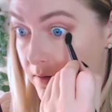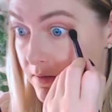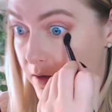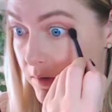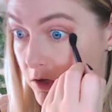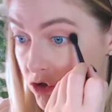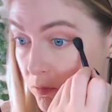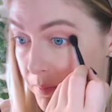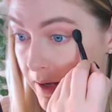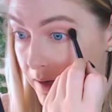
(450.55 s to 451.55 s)
It's going to
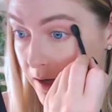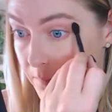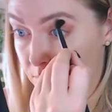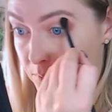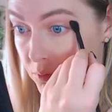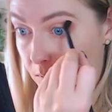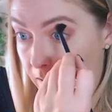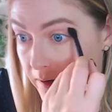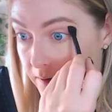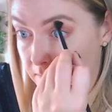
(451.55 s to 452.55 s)
pick up
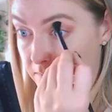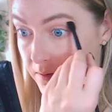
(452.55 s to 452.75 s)
product.